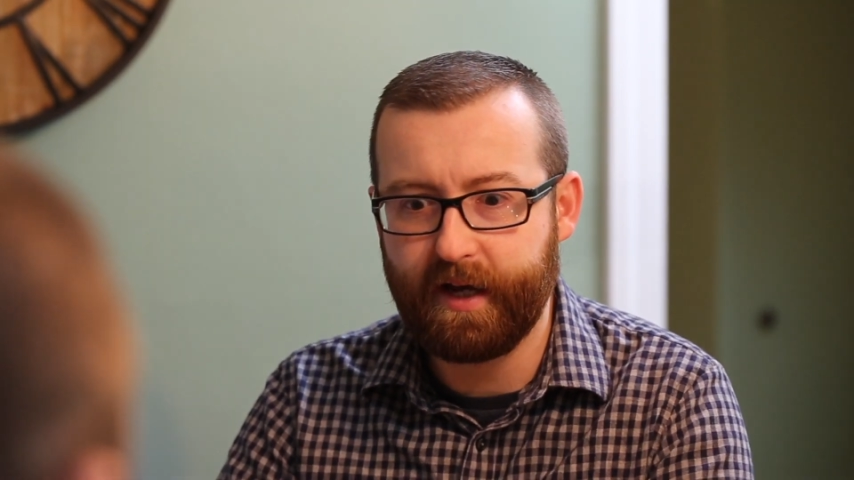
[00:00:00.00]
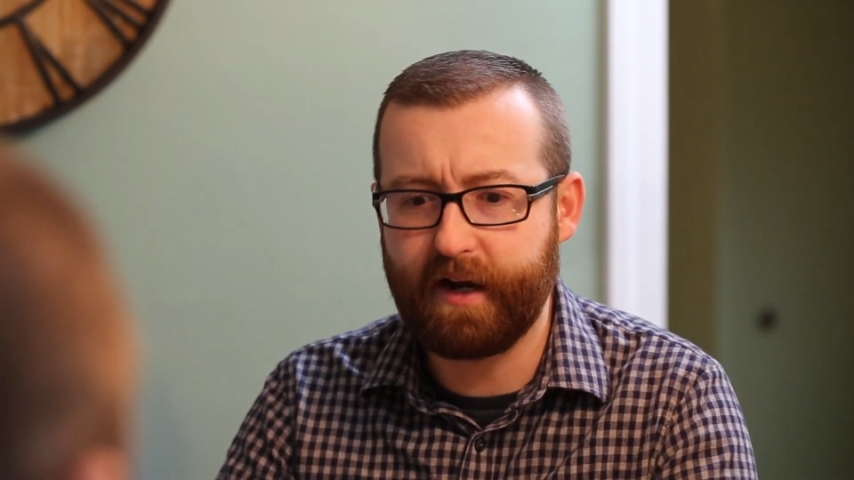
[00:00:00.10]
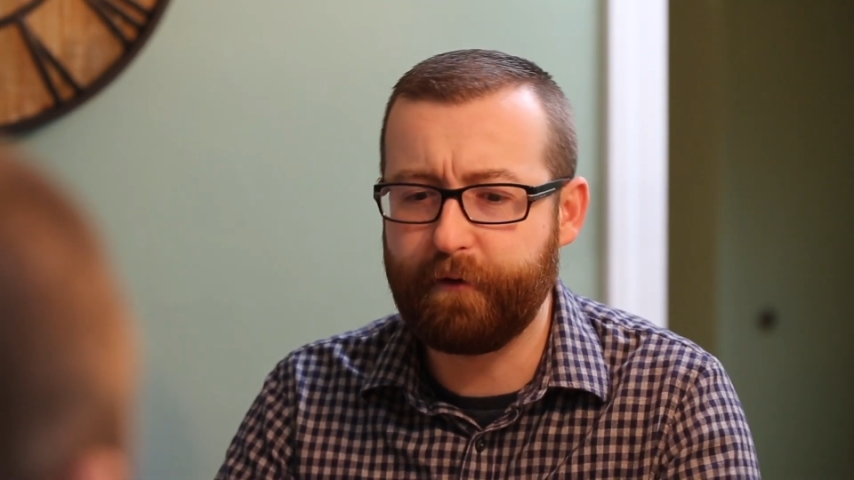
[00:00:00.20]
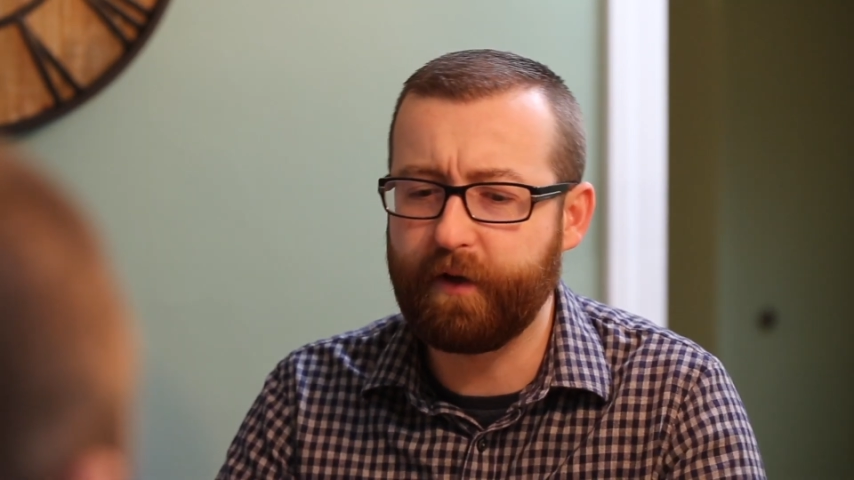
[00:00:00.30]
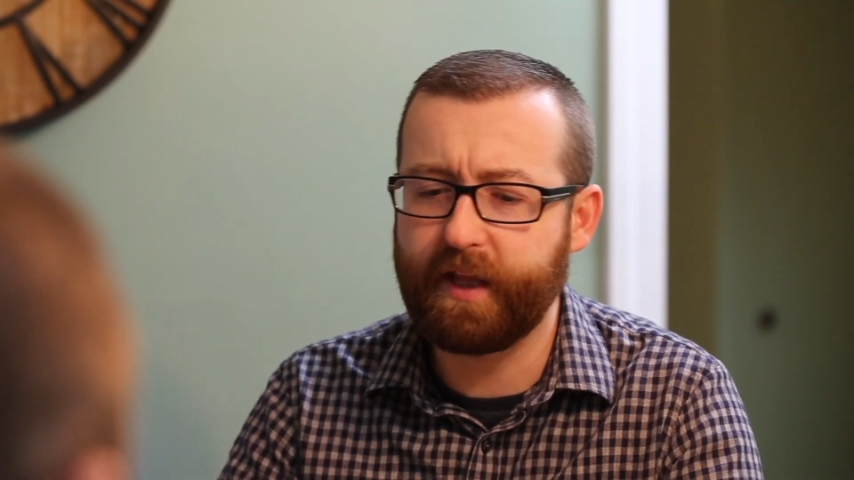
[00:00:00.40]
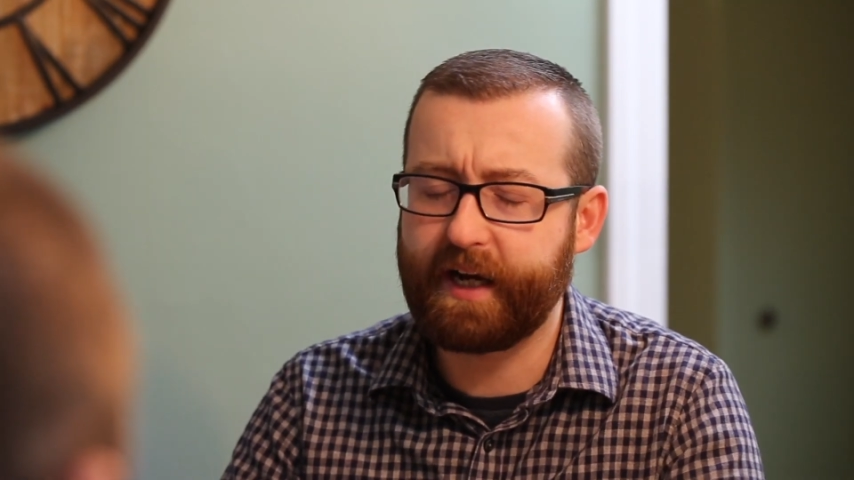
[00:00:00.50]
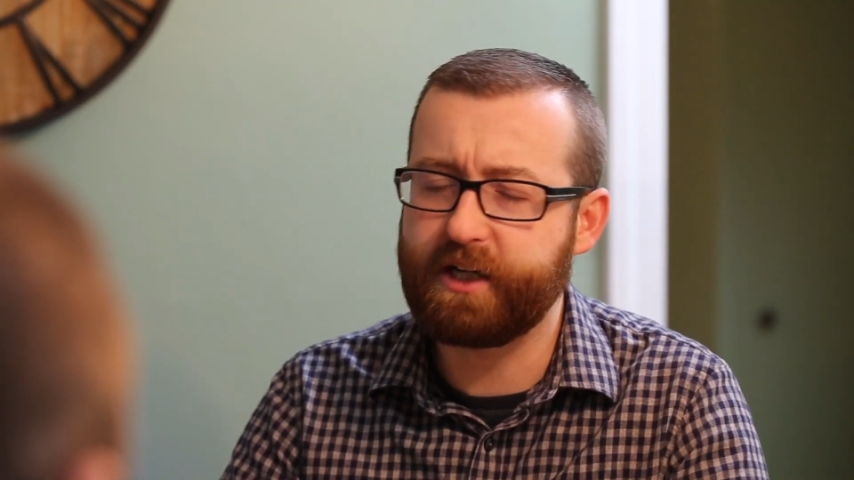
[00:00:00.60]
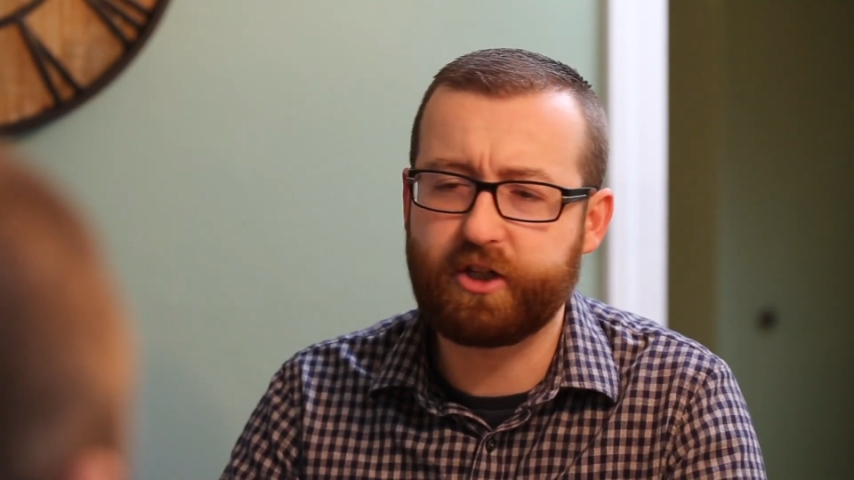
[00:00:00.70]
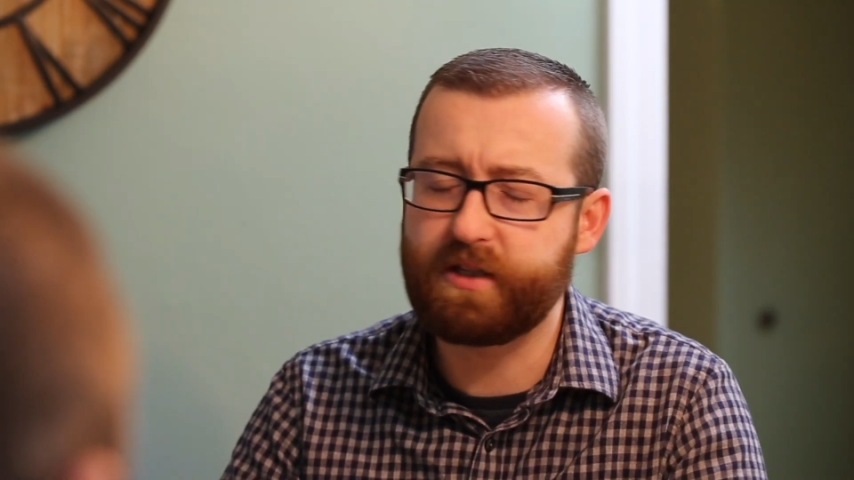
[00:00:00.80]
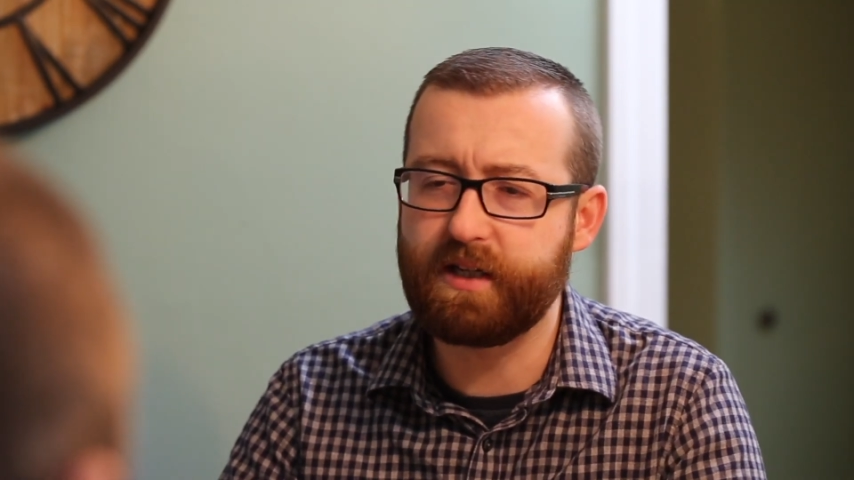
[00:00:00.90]
And I feel like I
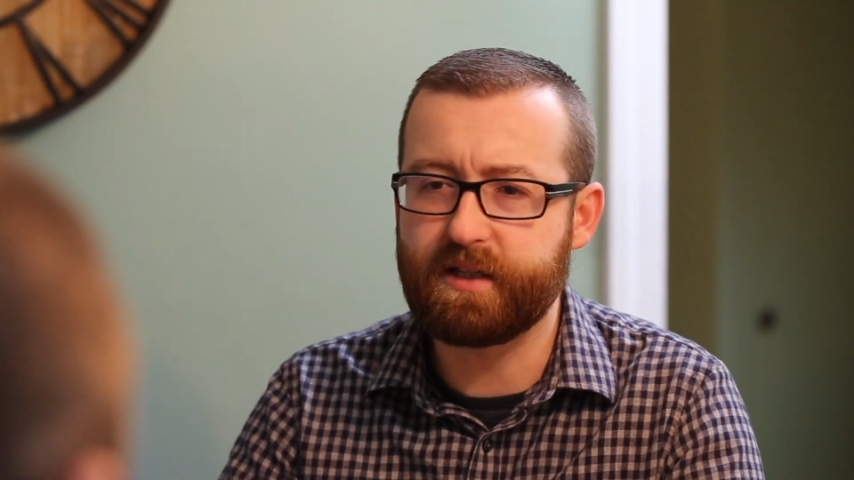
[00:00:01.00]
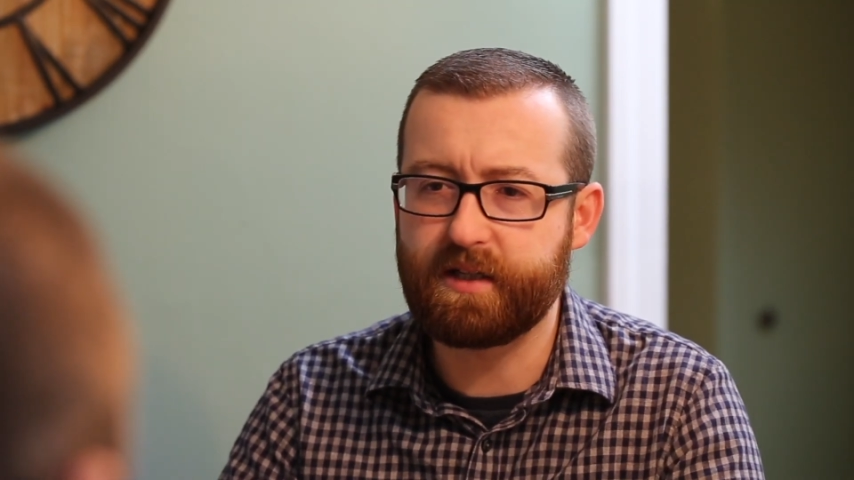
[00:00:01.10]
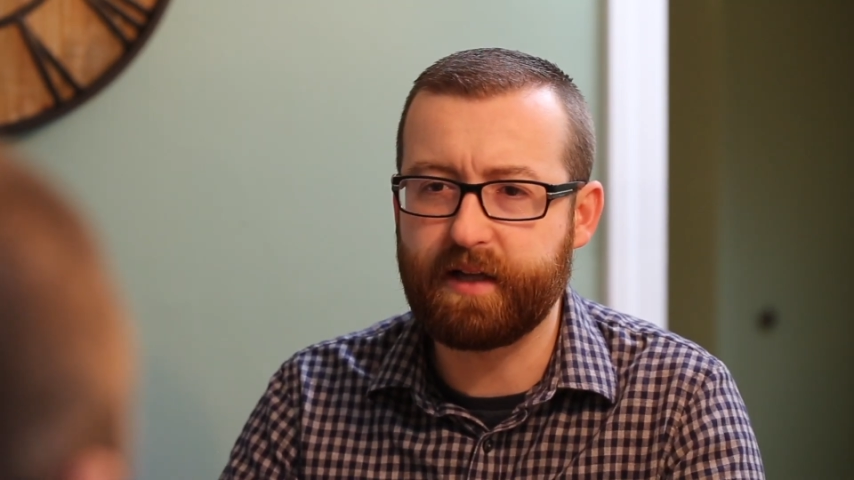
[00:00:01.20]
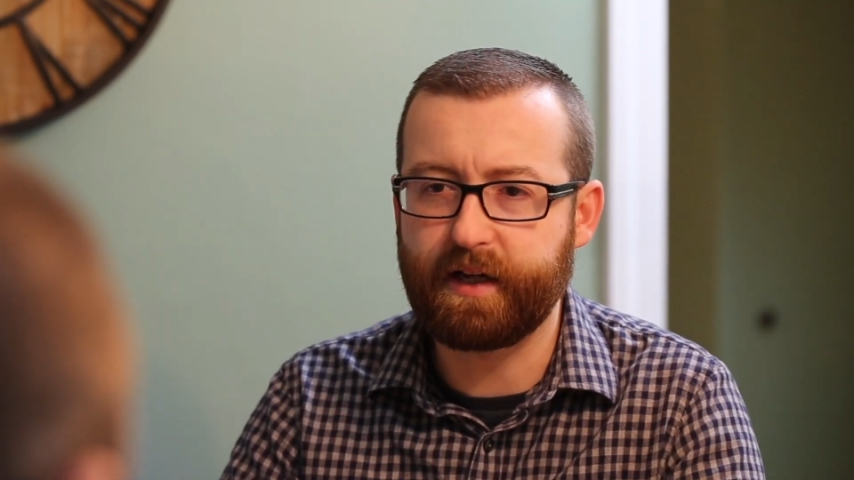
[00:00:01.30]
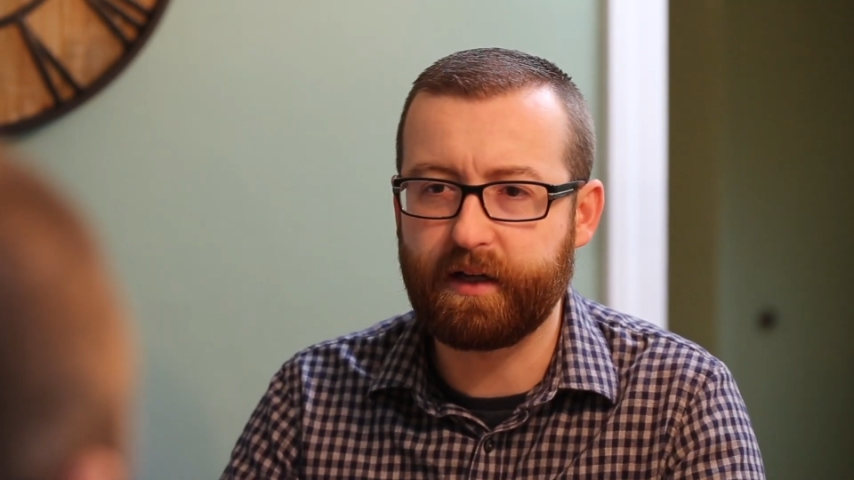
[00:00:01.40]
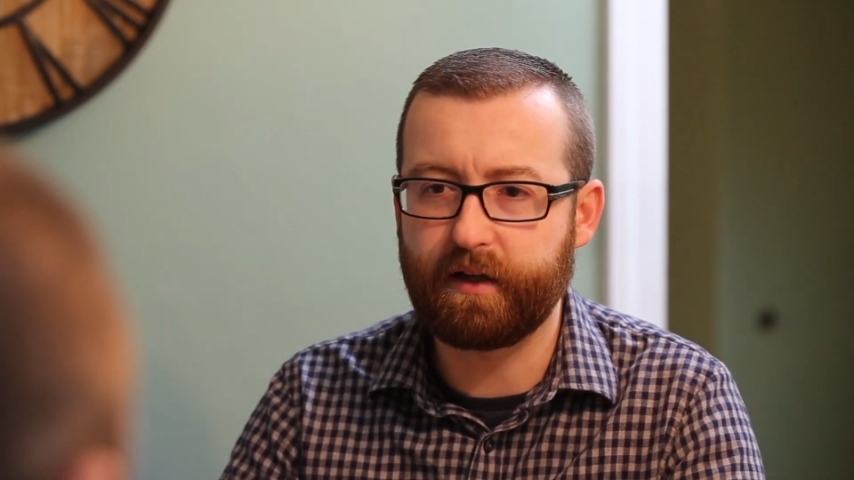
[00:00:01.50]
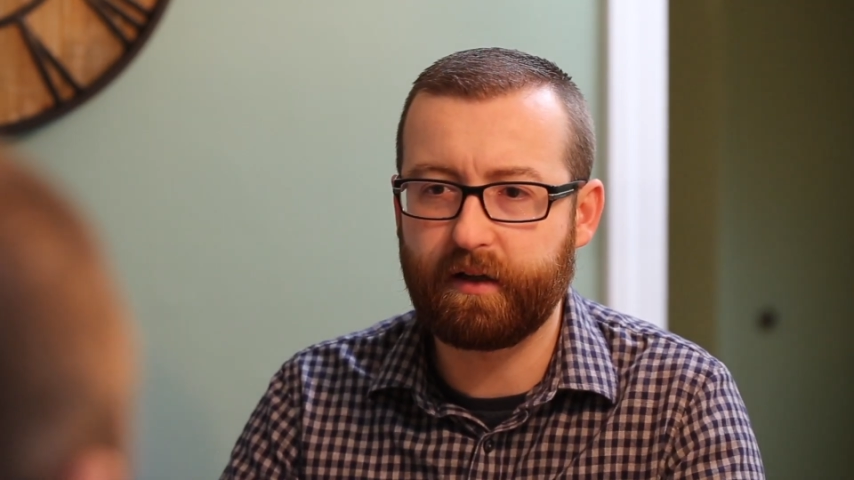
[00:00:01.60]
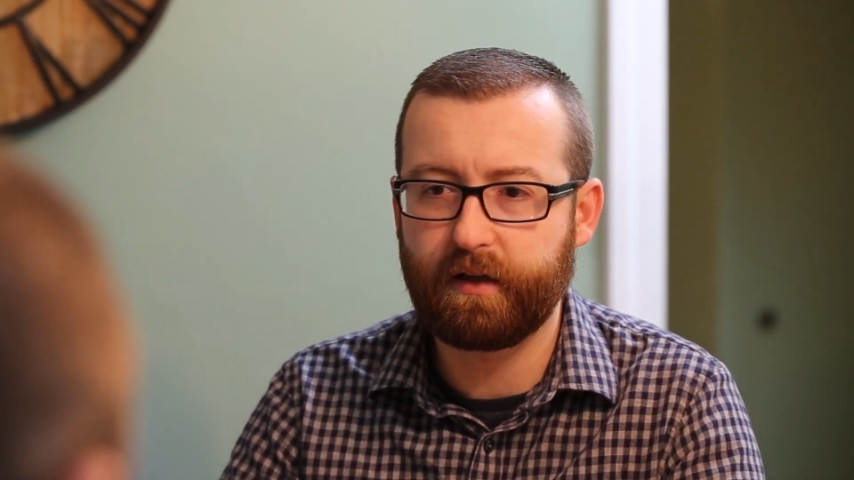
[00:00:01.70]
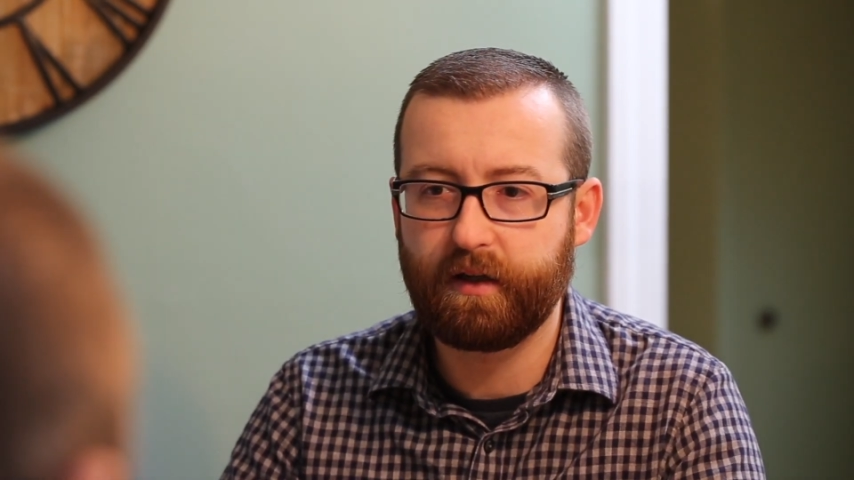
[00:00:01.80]
just didn't see that here.